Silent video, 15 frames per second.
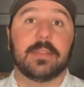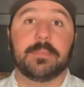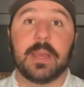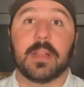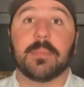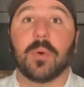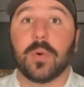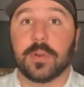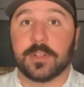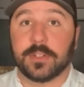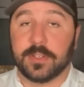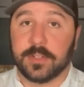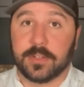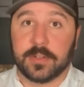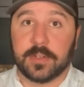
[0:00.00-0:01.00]
better mortgage
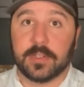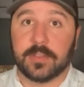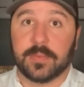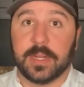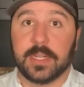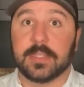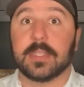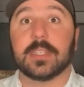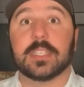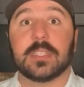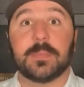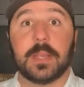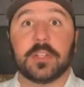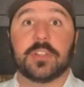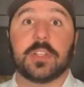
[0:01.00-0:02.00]
insurance rates,
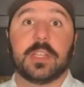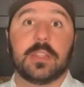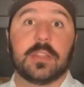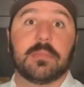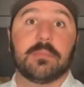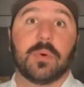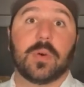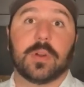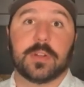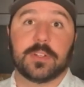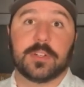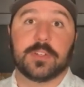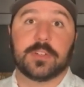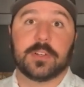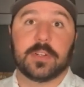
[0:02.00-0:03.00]
especially the mortgage
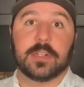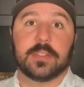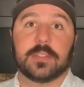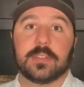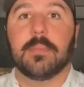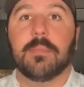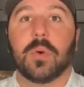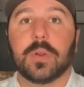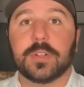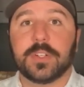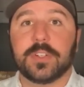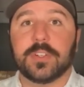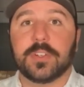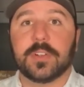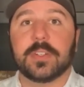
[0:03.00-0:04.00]
insurance.
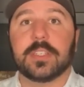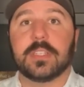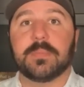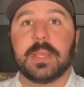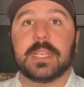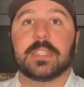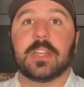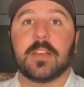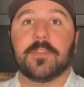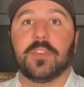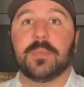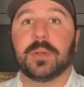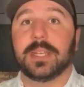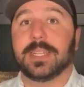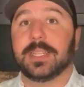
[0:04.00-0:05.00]
Mortgage insurance is based off
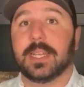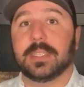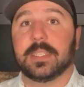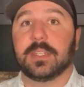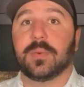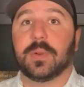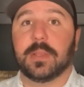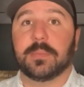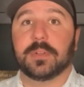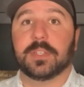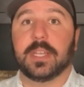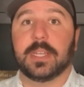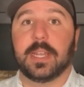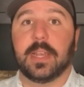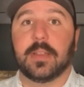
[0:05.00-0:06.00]
you putting less than
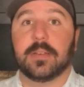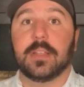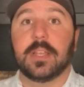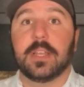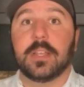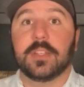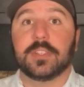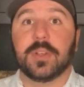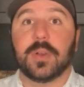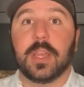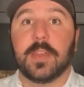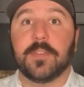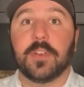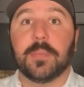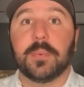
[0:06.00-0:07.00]
20% down. So
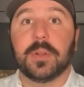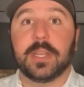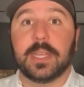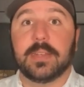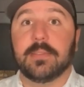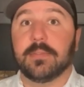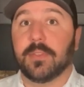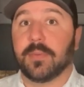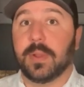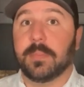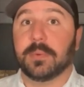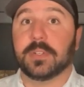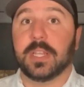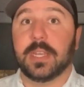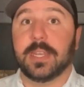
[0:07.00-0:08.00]
if you're putting
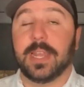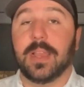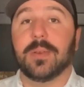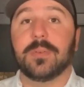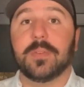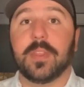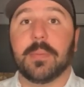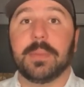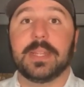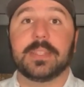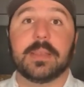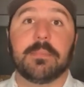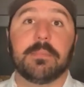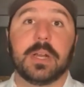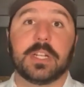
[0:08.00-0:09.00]
3% down, that means
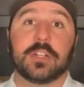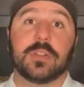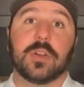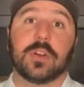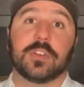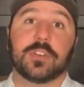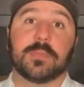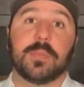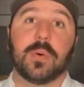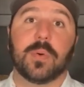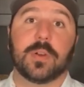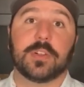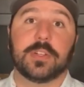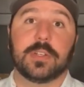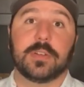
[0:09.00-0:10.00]
a much larger
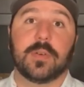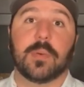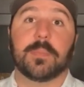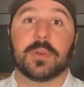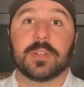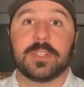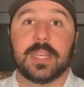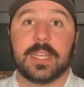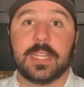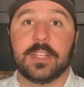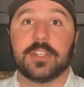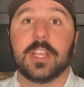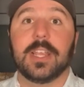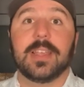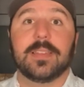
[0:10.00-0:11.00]
portion or
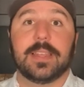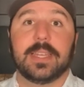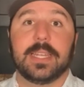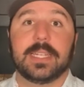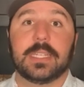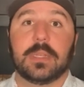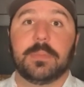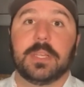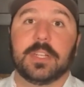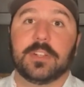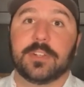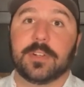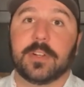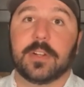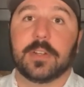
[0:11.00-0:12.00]
percentage that needs to be
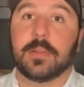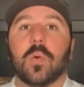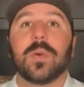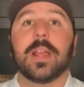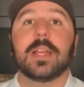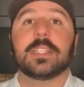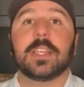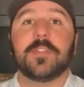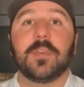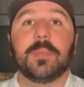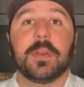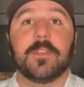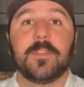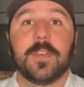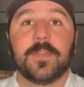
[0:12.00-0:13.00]
insured. Whereas if you
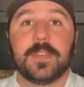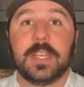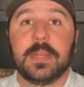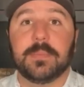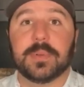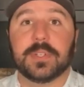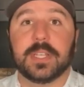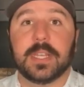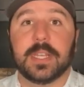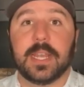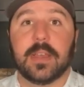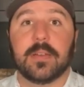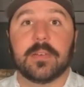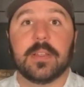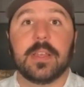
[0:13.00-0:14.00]
put 15%
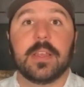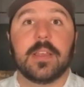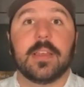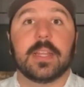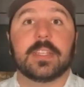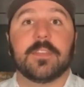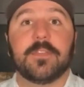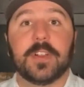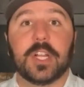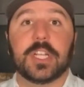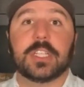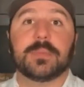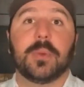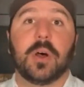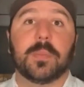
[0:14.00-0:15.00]
down, that's a
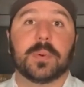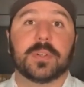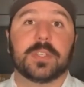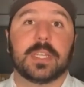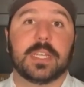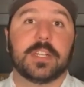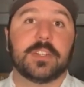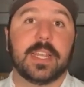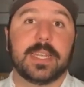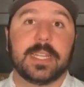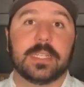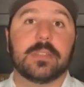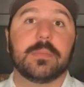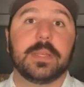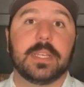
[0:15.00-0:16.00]
very small percentage that
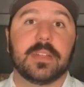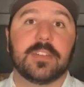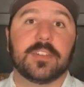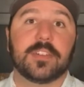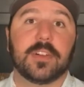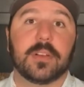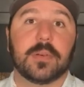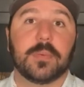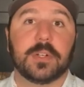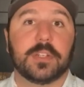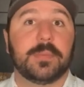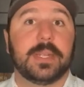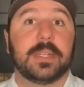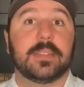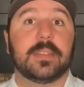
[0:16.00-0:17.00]
needs to be insured,
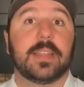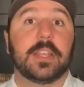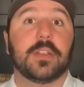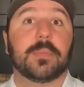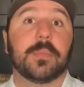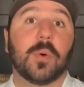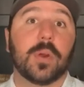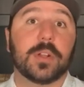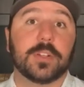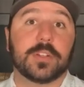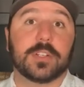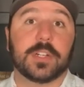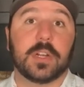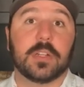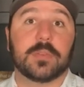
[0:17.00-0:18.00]
which means that your mortgage
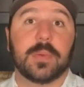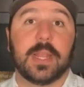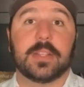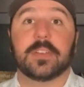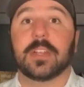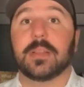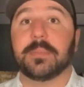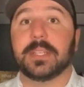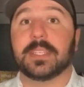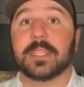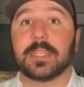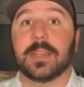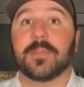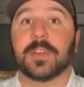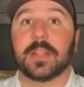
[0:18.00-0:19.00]
insurance rates are going to be
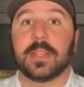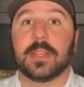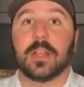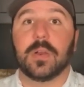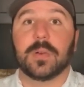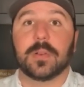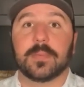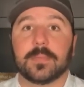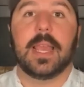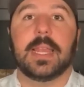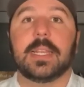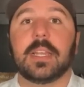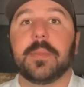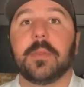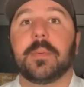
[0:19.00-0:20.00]
significantly lower.
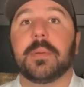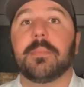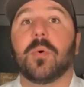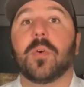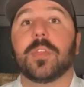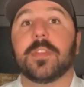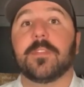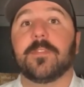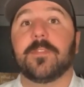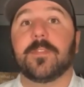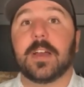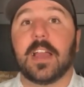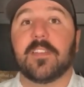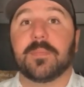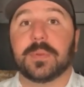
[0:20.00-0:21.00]
Anytime you put more than
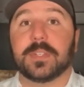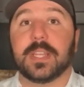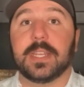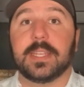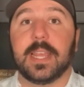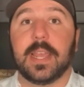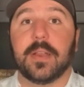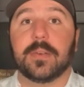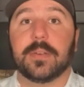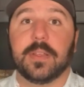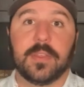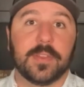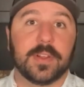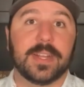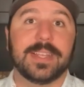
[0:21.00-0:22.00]
5%
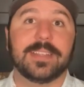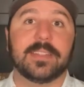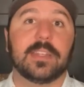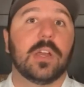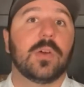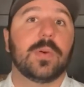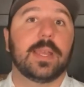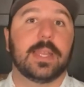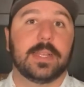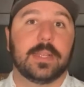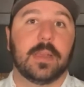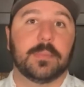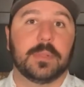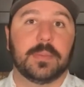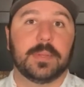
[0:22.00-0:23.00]
down, there is no
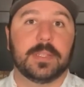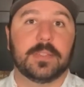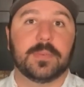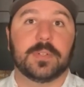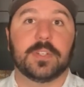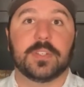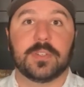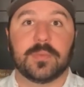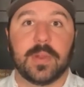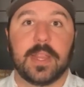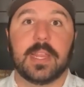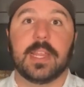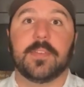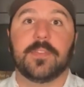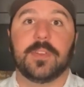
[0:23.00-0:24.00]
income limits, which is
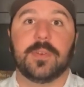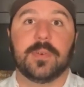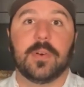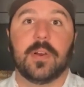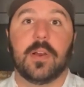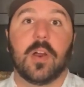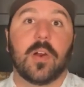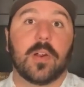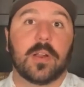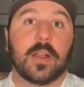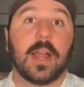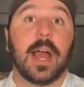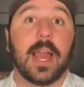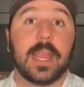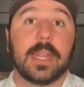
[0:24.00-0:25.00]
great if you are
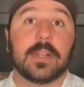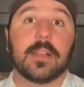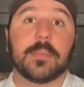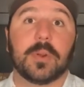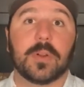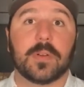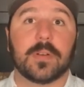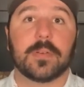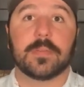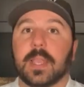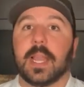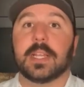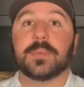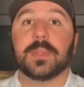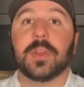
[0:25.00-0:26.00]
a high income earner.
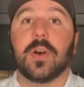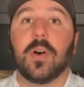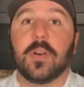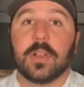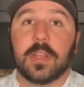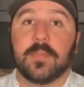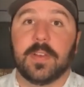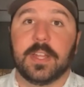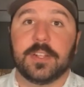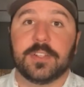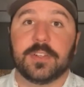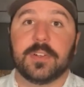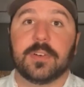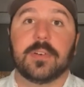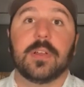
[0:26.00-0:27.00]
As with all
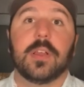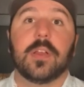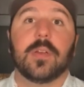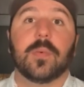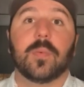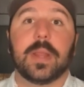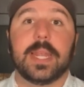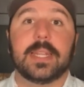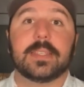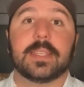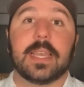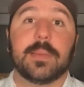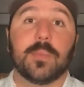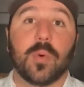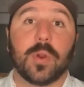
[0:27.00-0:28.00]
conventional,
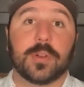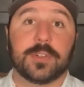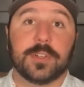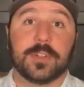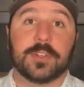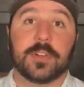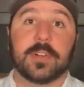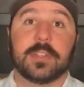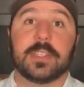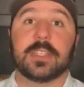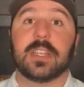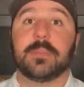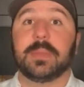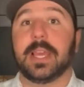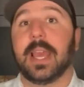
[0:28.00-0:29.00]
rates and mortgage insurance is
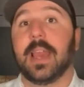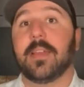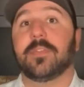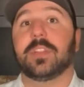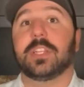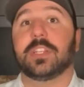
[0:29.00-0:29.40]
going to be heavily